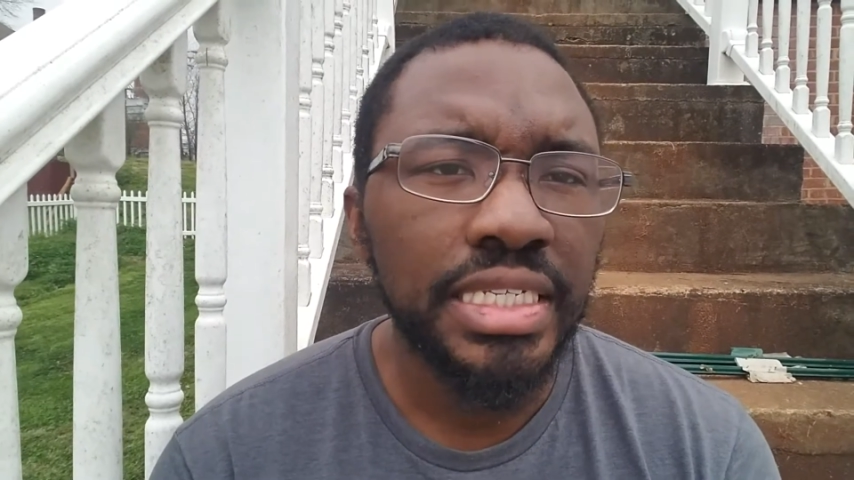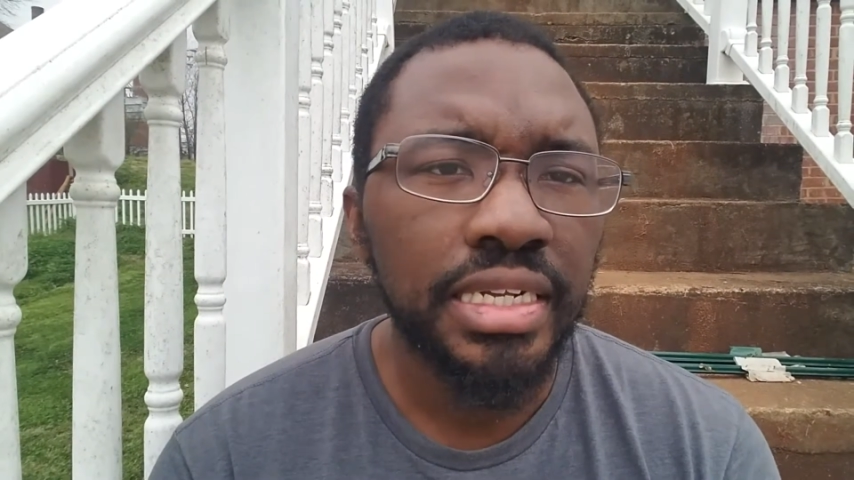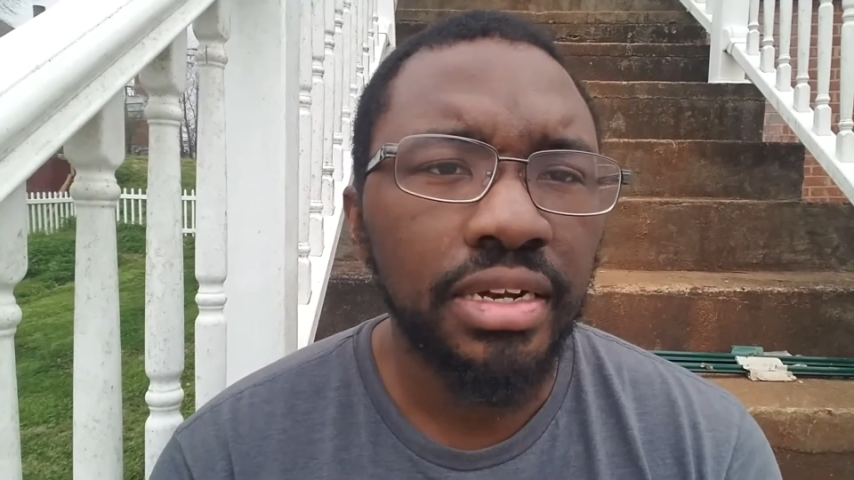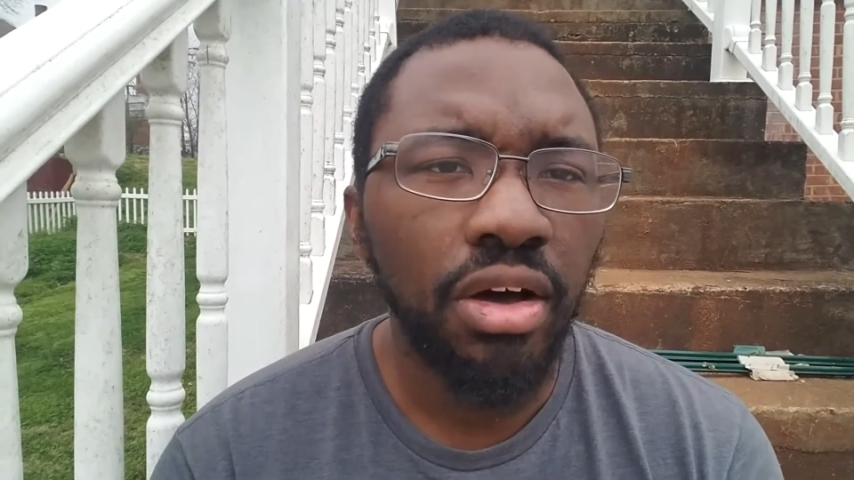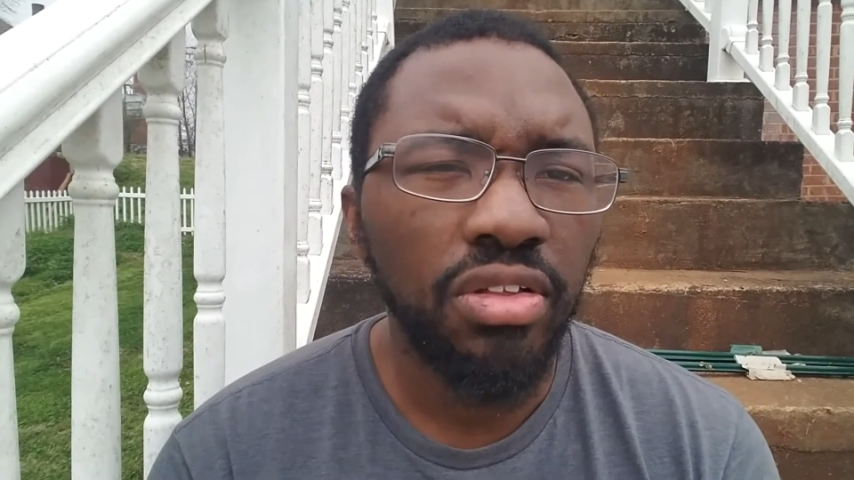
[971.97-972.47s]
and
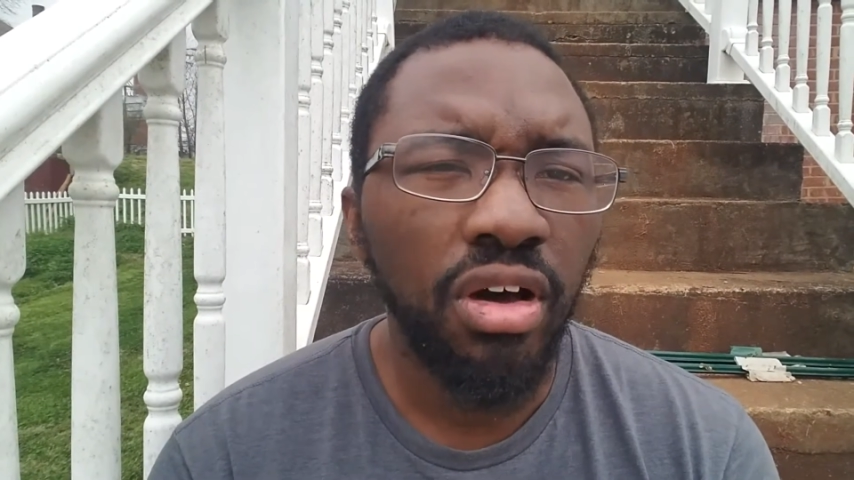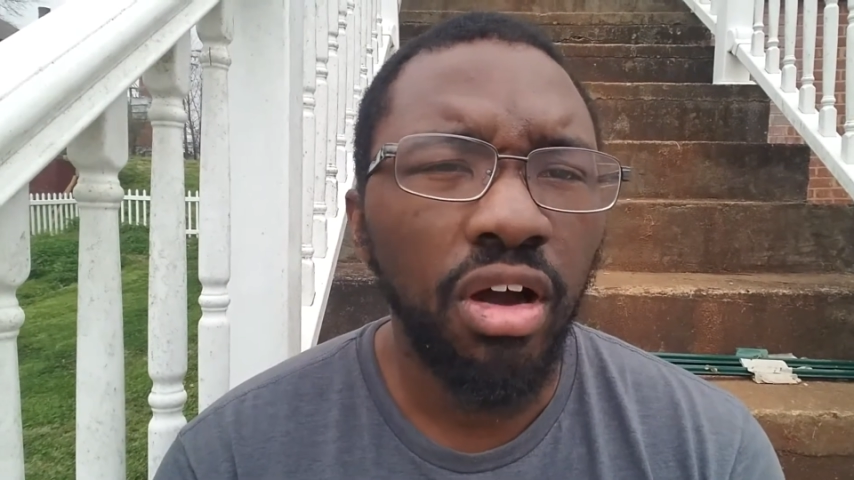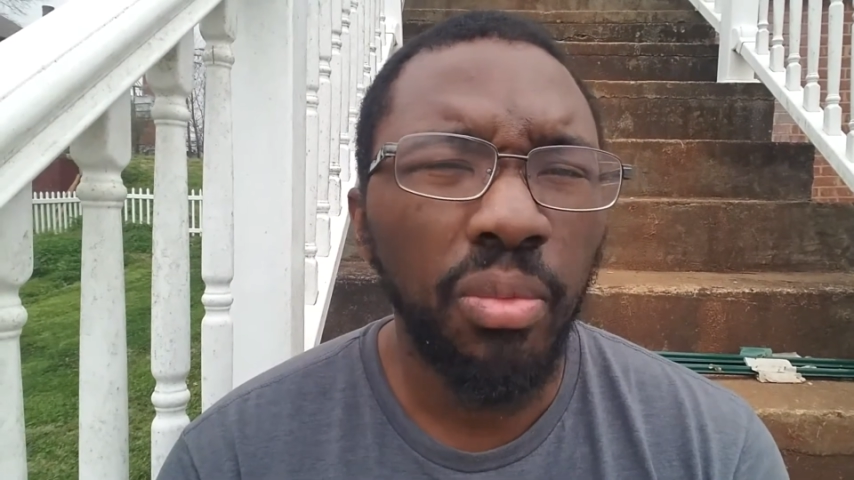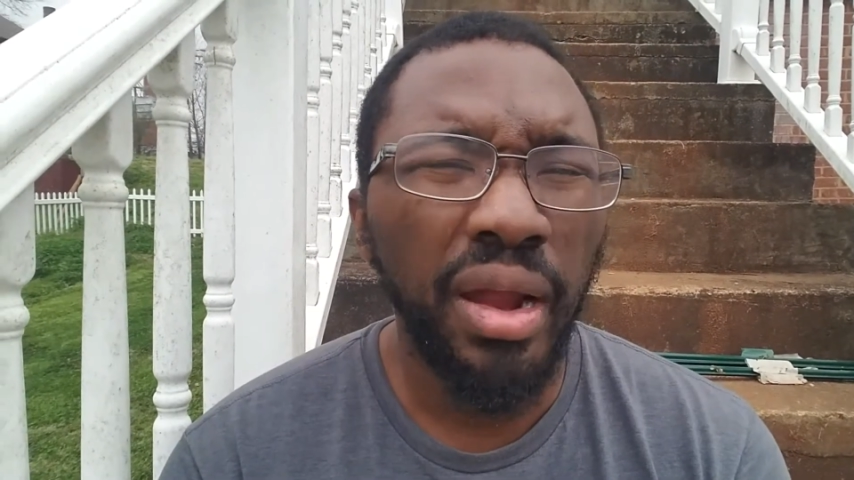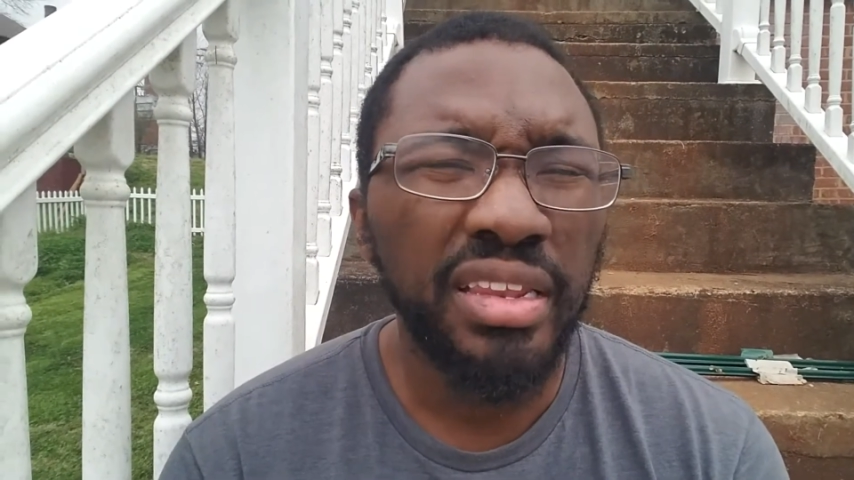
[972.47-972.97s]
all the hard
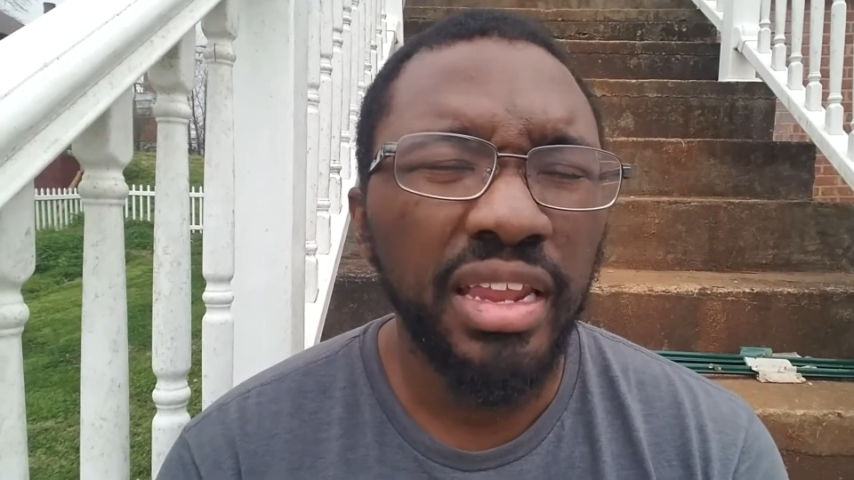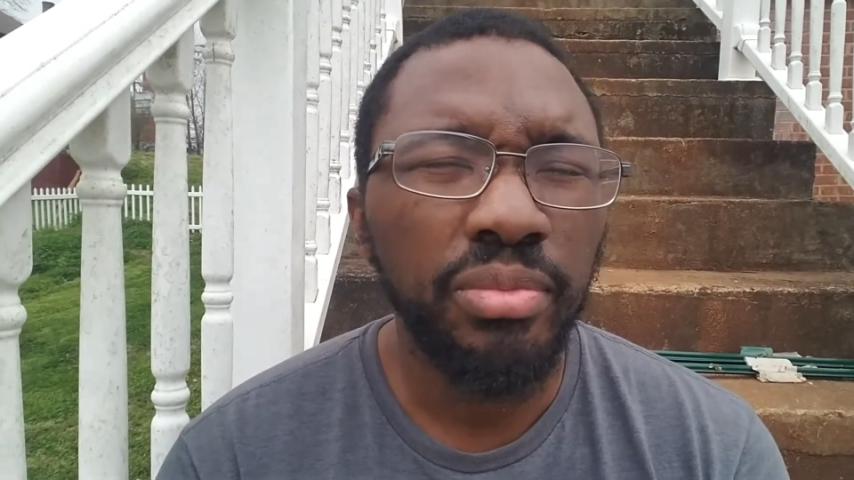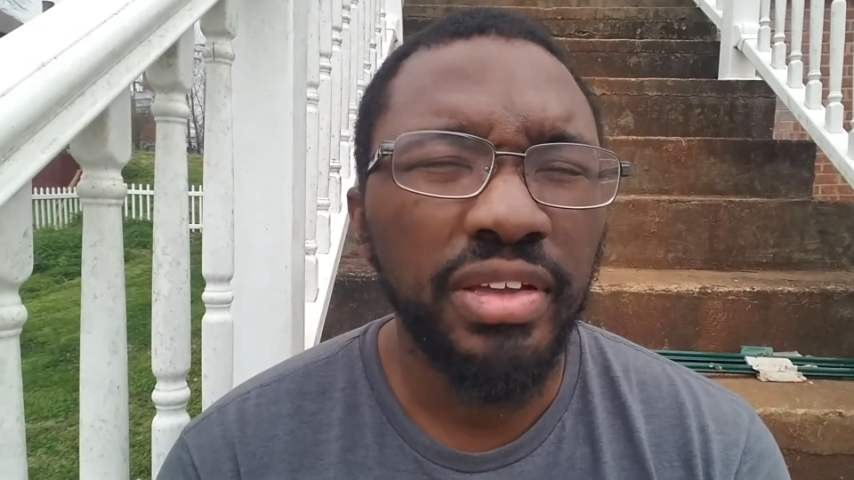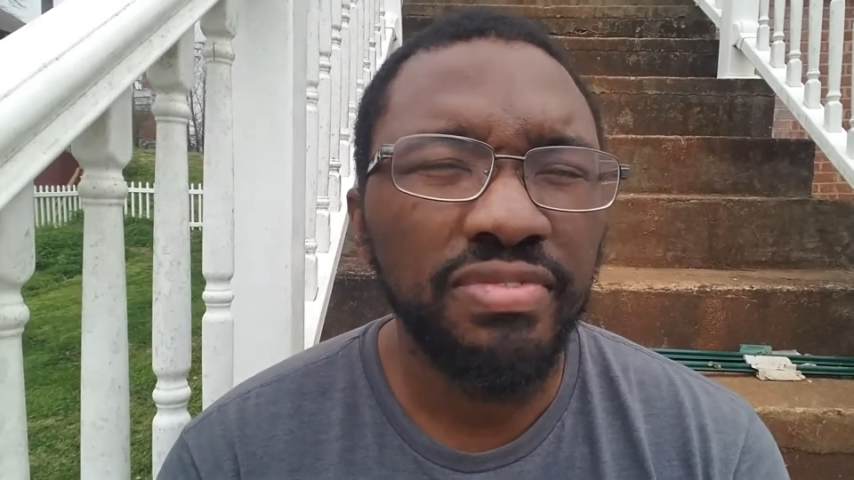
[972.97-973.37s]
work that we've